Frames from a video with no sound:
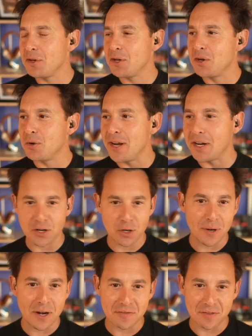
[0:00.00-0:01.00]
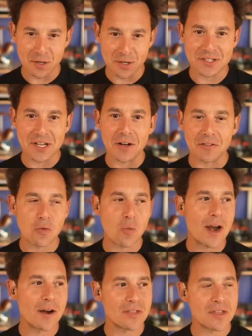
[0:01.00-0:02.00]
create a career for yourself
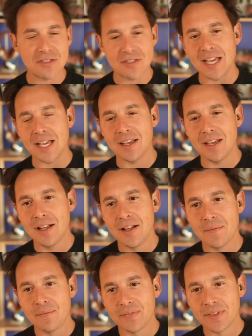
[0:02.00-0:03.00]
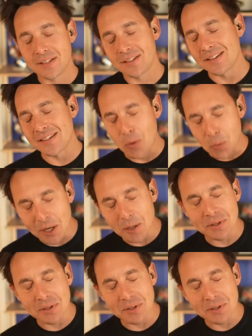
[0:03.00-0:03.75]
where this is going to sound weird,